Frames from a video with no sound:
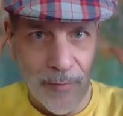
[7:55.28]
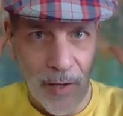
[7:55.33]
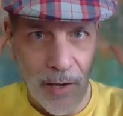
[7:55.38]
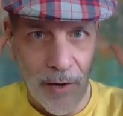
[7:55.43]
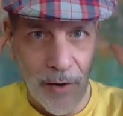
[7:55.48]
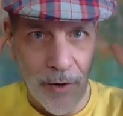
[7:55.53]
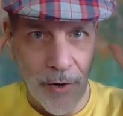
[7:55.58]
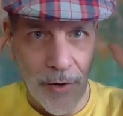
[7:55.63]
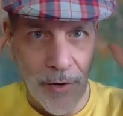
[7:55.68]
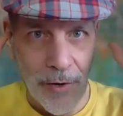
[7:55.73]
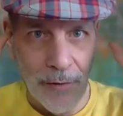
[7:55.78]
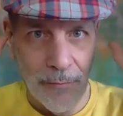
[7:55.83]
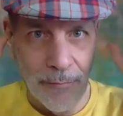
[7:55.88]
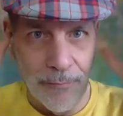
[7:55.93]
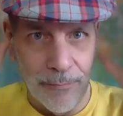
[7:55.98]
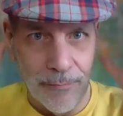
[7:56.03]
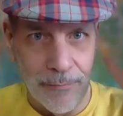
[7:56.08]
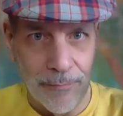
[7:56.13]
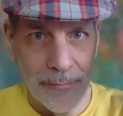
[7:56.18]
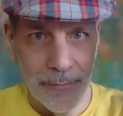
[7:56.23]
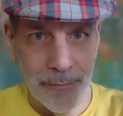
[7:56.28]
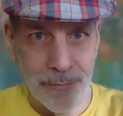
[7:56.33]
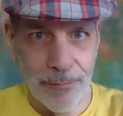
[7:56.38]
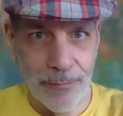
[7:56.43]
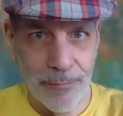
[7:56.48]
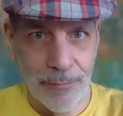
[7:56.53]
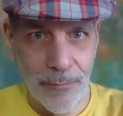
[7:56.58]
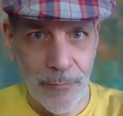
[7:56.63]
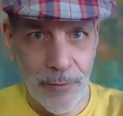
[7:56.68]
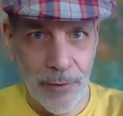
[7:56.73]
I heard it.
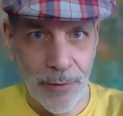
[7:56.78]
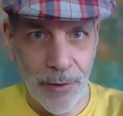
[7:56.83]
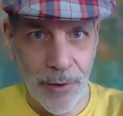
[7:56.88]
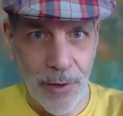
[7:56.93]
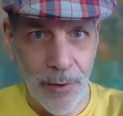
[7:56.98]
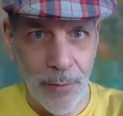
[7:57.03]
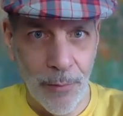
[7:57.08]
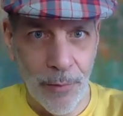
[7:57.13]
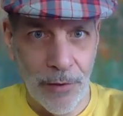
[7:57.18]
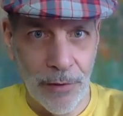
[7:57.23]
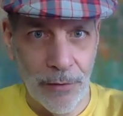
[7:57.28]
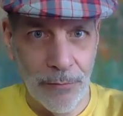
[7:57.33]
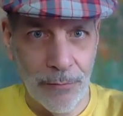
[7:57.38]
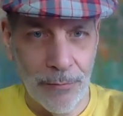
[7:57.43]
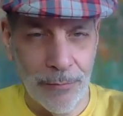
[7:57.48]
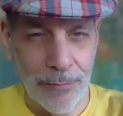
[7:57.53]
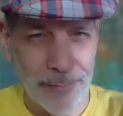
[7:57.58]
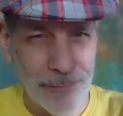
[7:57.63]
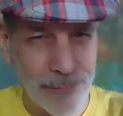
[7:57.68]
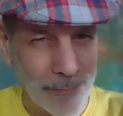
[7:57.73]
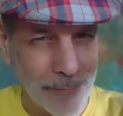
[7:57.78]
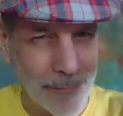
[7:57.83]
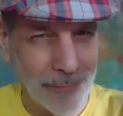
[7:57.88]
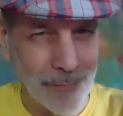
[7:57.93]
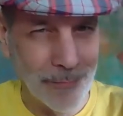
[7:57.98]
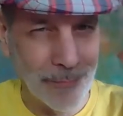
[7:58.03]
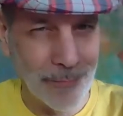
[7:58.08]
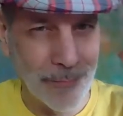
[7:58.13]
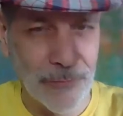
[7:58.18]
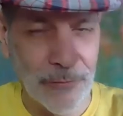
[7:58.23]
I'm going to go with it,
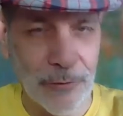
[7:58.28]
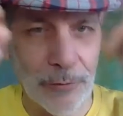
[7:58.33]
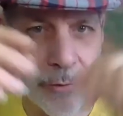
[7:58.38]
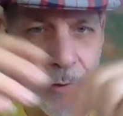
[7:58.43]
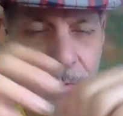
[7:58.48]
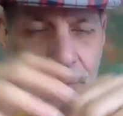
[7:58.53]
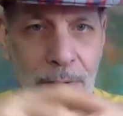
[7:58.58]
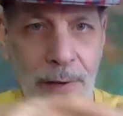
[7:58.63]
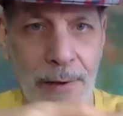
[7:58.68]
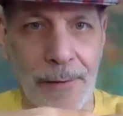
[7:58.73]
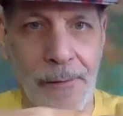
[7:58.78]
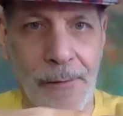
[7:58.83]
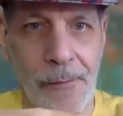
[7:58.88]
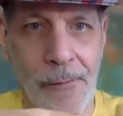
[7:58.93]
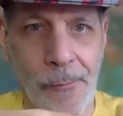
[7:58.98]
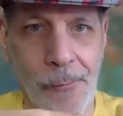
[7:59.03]
sort of thing.